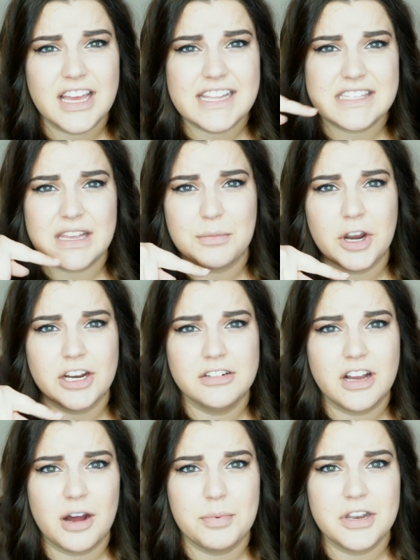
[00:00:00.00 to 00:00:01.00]
It's somewhere.
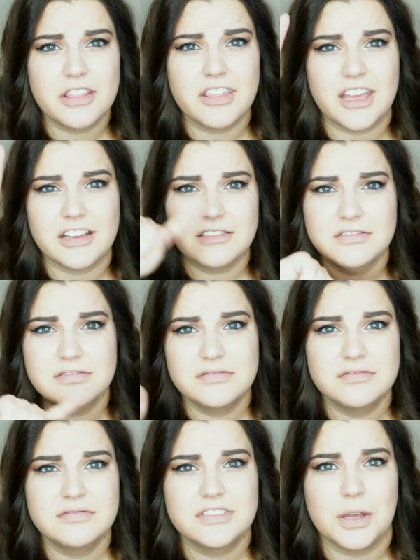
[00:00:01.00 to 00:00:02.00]
I'll put a thing
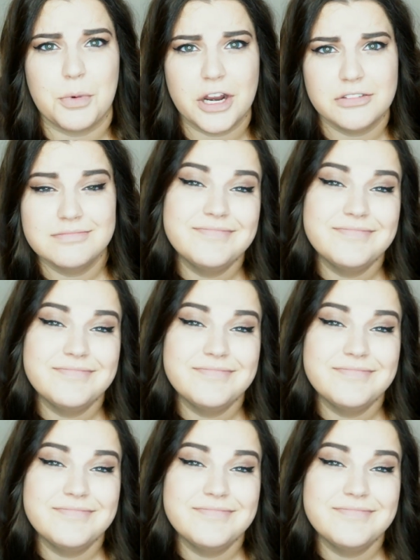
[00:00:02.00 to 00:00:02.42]
somewhere.